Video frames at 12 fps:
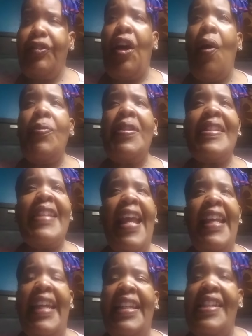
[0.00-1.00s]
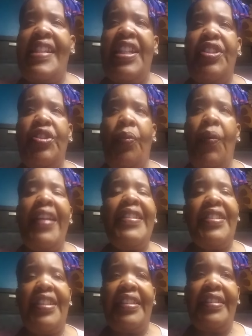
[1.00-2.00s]
Don't stay in a
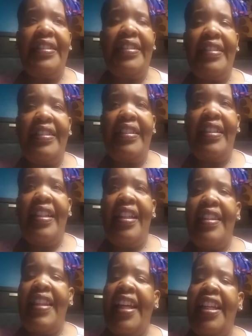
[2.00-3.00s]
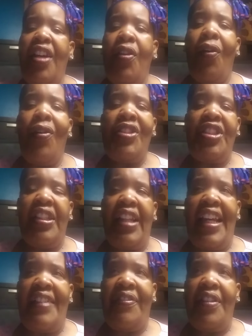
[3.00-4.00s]
situation that can cause your
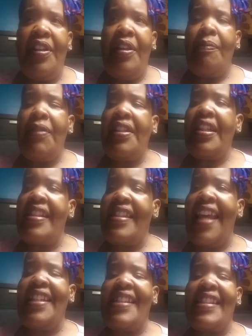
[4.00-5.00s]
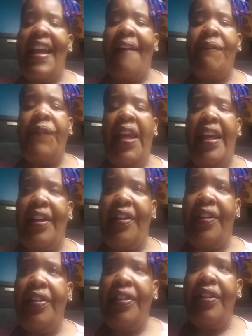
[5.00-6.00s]
life because that is not
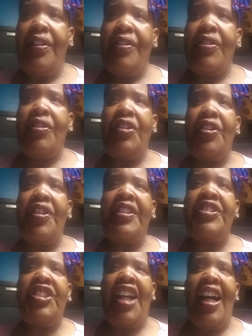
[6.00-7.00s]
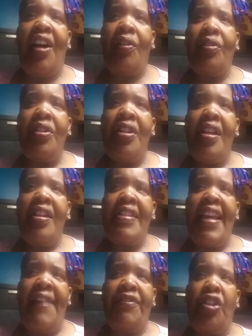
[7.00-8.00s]
fair to your child
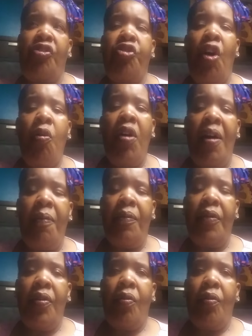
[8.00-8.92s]
to have to grow up